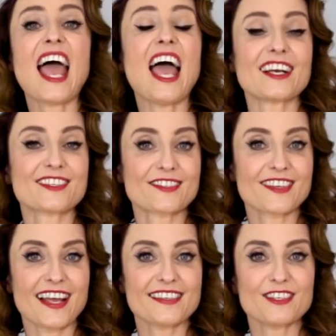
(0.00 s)

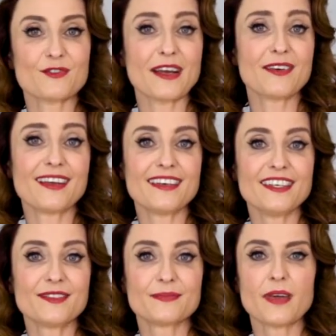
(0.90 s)
exercising regularly,
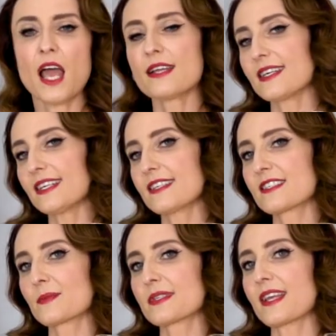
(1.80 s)
taking
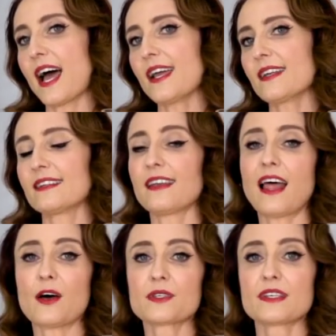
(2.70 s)
some silent and
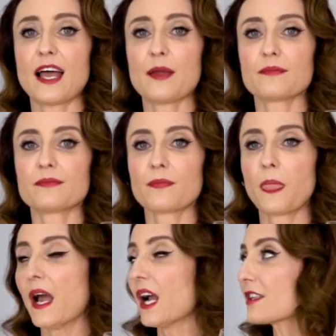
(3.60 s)
loud time,
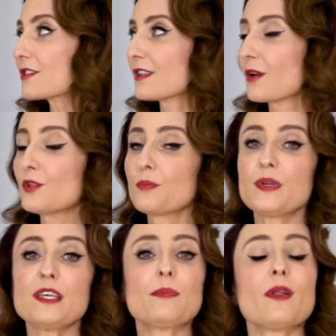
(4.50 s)
got to know new
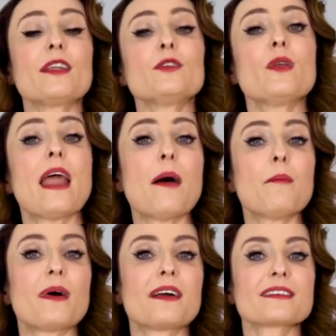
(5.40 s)
people and new
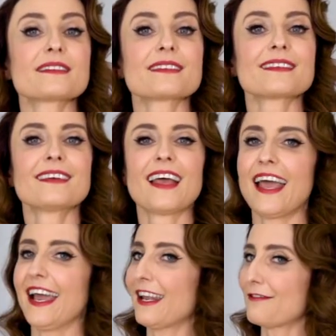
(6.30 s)
landmarks,
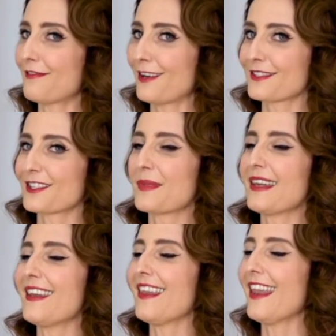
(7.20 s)
and I found some
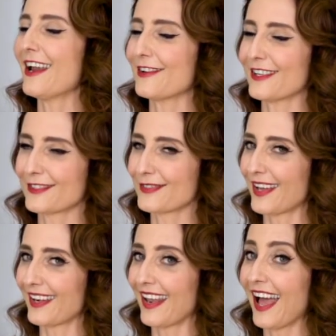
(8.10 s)
hilarious
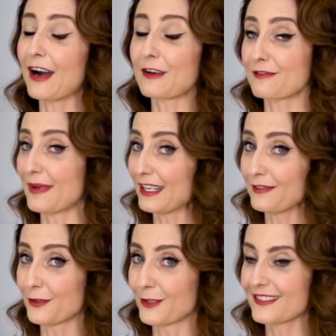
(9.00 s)
fun out of my
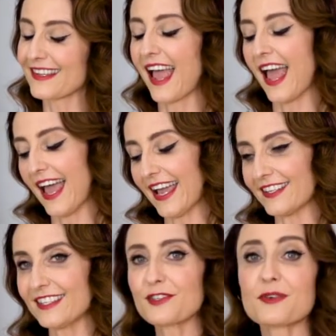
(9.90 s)
divorce and
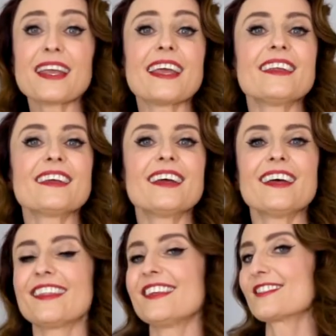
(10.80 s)
in creating
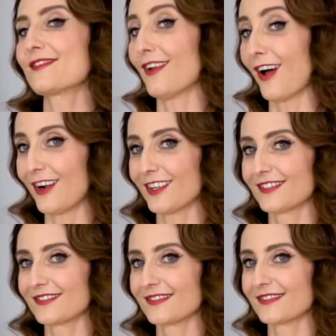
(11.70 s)
this vlog.
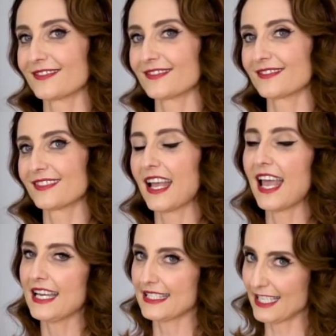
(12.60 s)

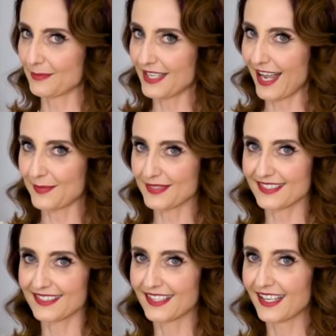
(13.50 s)
And
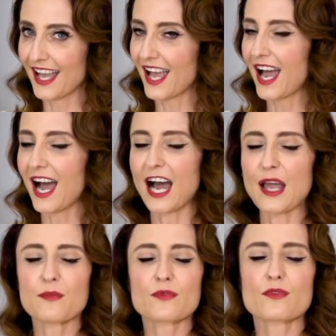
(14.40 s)
sometimes
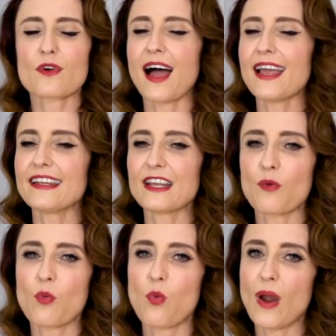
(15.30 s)
I'm riding a
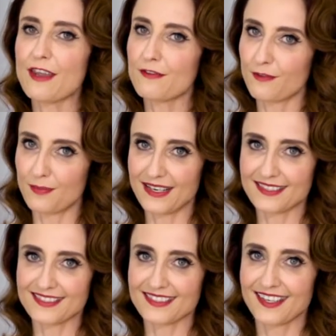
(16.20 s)
wave of
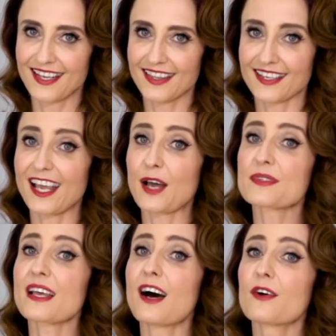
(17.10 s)
bliss that comes
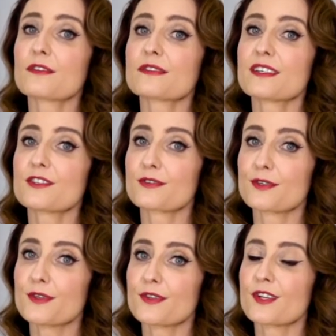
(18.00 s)
out of that
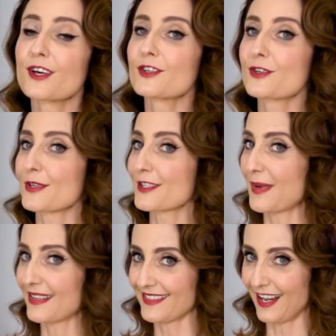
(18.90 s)
truth towards
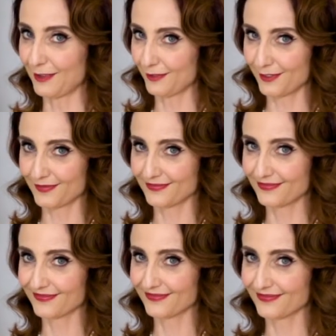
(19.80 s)
myself.
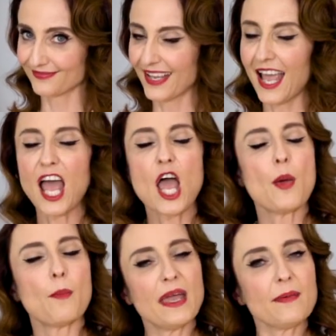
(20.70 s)

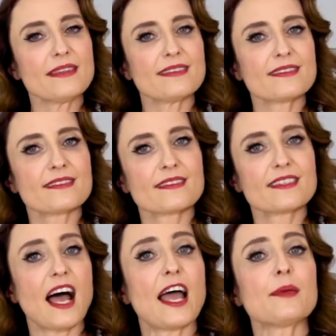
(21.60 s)
Maybe this is the
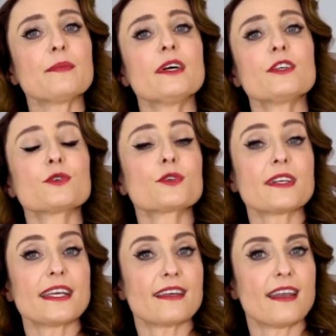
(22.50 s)
time to
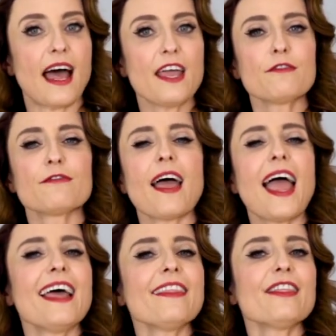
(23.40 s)
create a life
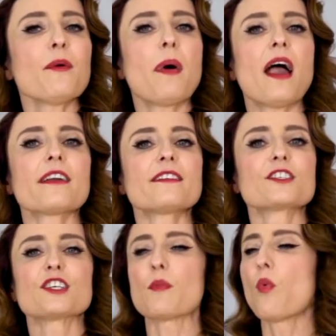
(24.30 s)
and a
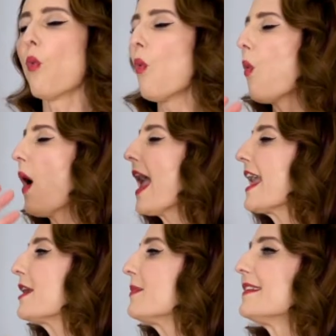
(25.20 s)
partnership
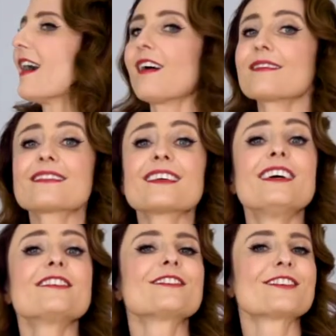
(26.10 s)
way beyond
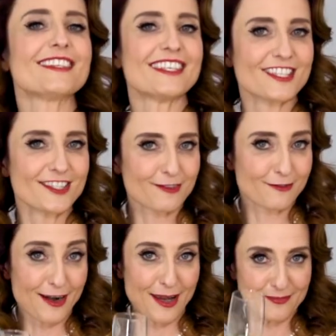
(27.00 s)
the traditional
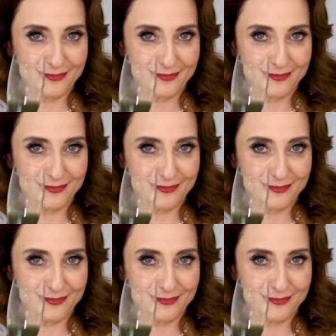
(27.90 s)
frame.